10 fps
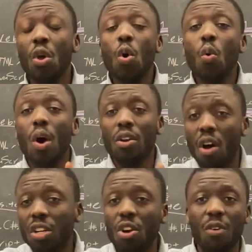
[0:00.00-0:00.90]
who are
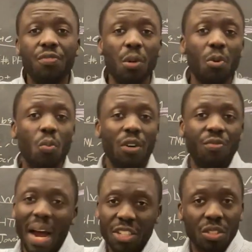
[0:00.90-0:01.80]
not comfortable with
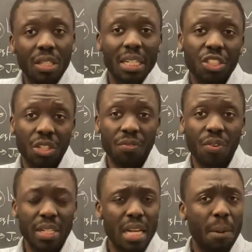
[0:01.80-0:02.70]
fraction addition, for
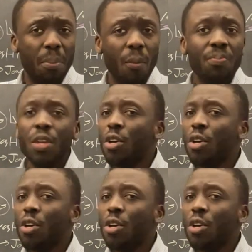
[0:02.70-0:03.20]
example.